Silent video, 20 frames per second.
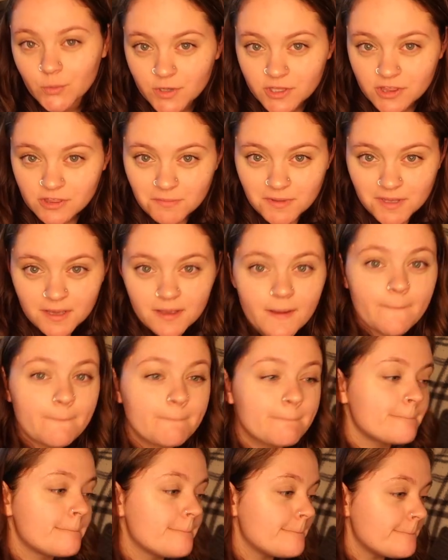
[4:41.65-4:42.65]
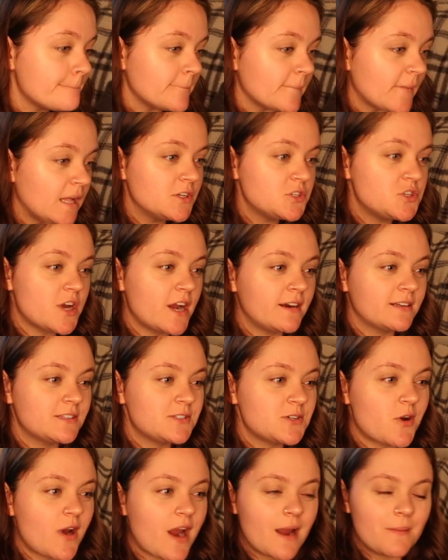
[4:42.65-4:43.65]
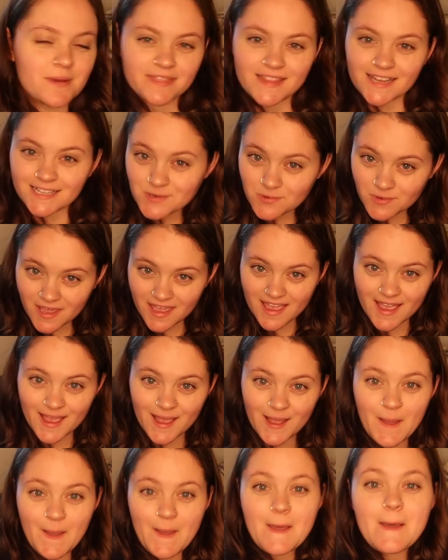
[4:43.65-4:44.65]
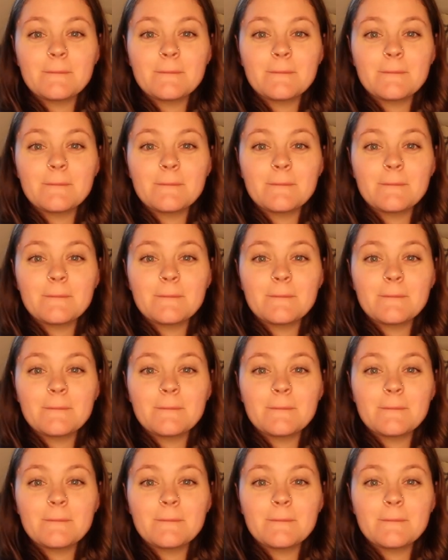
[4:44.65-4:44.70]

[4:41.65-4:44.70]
with me trying not to cry, but that's okay.